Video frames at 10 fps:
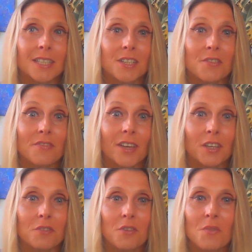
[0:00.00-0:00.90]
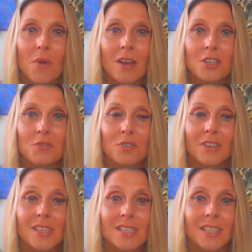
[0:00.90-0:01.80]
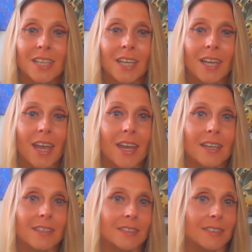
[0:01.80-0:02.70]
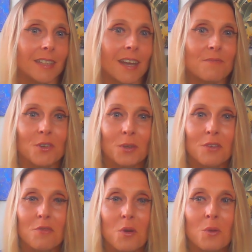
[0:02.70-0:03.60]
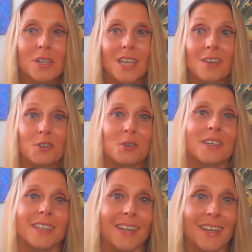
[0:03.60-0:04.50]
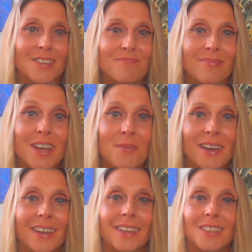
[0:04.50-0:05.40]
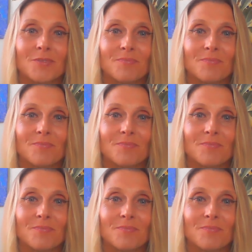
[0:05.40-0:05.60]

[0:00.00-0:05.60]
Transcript: thank you very much for listening, and yeah, looking forward. Have a great day. Bye bye.